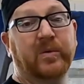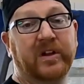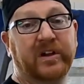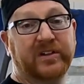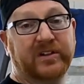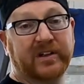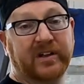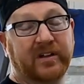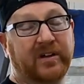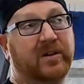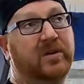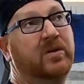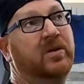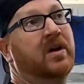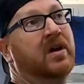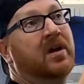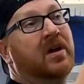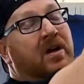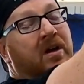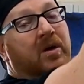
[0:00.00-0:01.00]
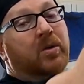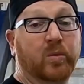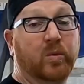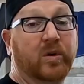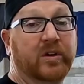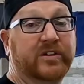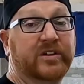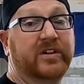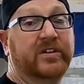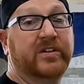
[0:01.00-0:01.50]
we want it to go
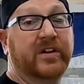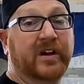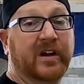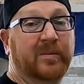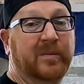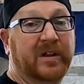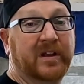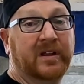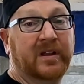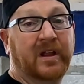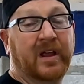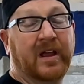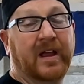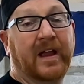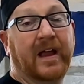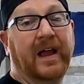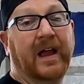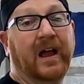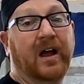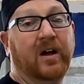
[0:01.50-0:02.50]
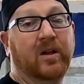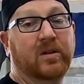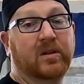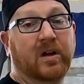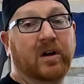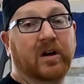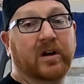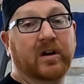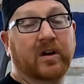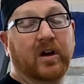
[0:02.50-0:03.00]
will determine how
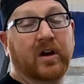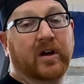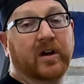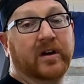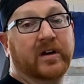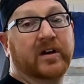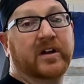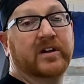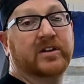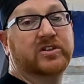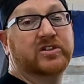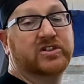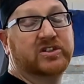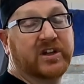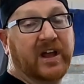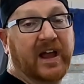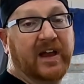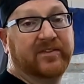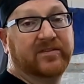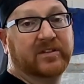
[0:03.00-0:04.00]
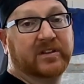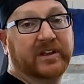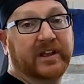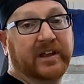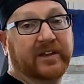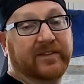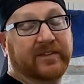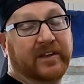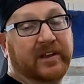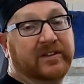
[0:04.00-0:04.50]
long our shaft
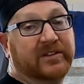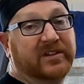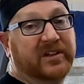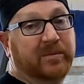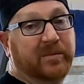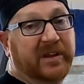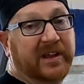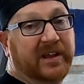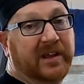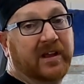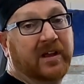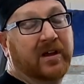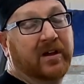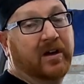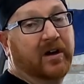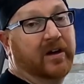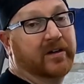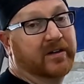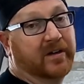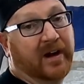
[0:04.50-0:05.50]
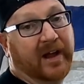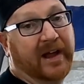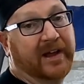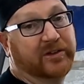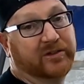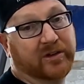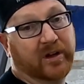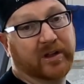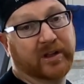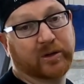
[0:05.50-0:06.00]
length needs to be on our
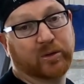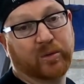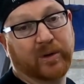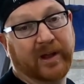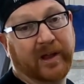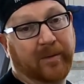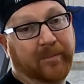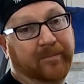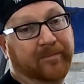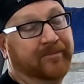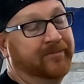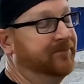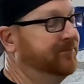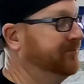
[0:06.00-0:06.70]
hydraulic ramp.